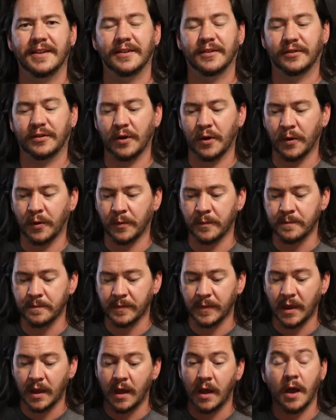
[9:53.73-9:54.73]
So
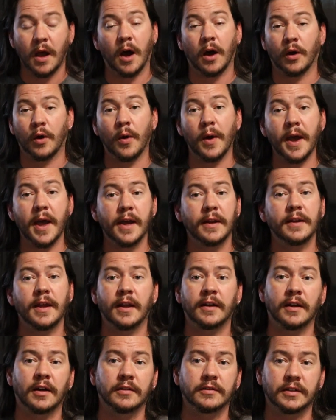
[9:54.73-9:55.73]
I'll go ahead
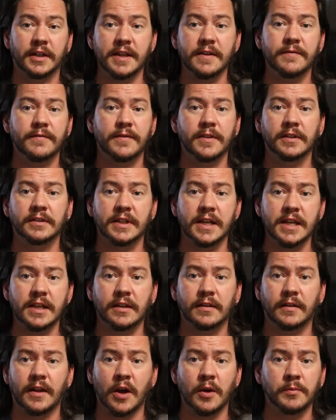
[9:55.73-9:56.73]
and I'll leave the
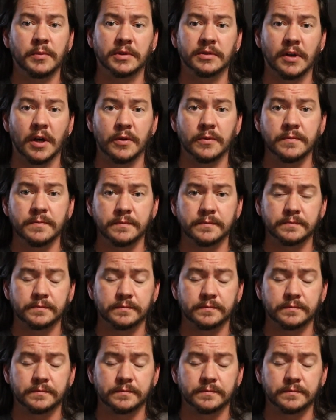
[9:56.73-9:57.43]
link down below.